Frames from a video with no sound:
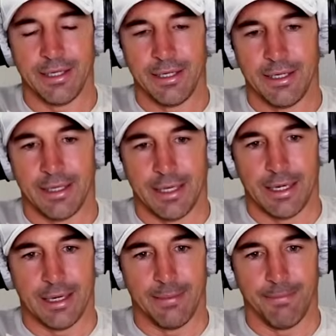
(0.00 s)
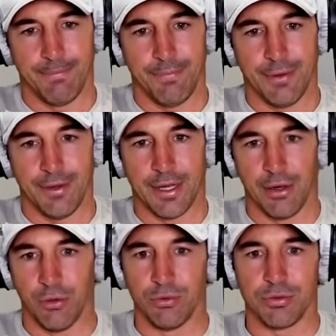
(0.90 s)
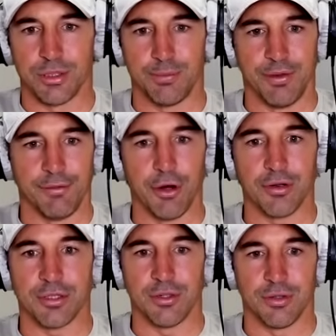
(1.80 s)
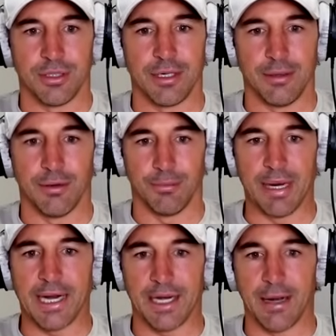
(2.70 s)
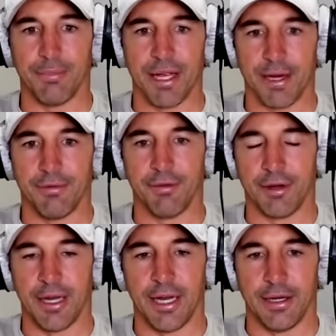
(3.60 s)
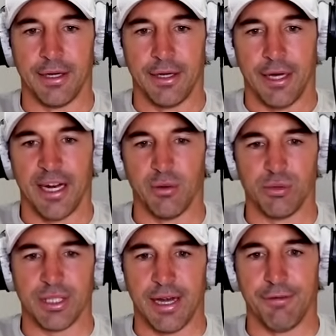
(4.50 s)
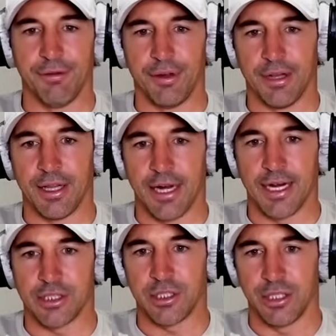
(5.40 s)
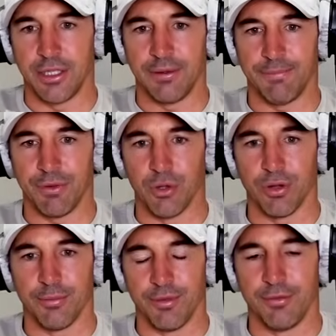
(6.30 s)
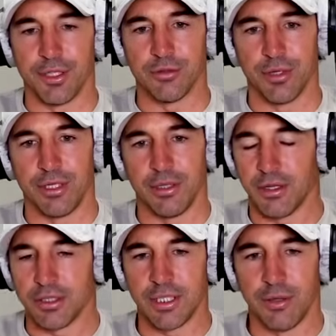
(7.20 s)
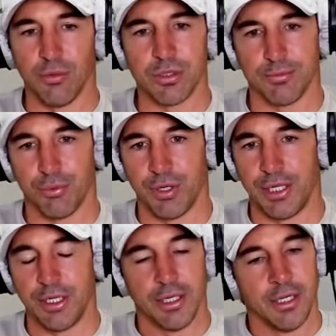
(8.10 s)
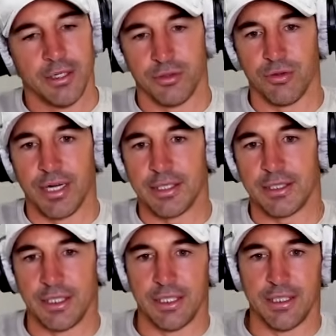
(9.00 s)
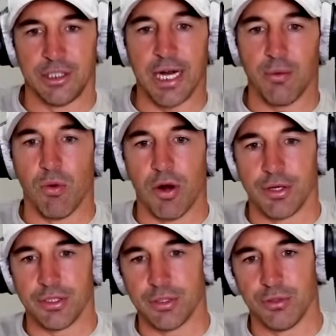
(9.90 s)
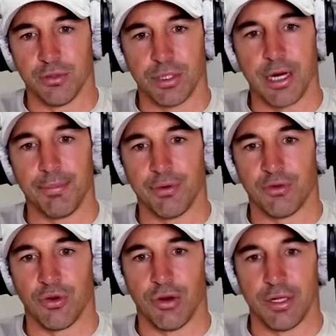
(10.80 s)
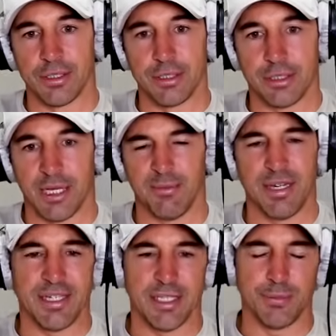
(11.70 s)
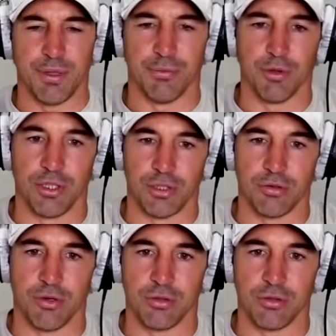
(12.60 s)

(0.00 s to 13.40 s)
they'll all just be focused on backing up that effort. And it was effort that actually got them the victory. Like I said, it wasn't pretty. It was great to see Jack Whiten score a couple of tries. He's been really strong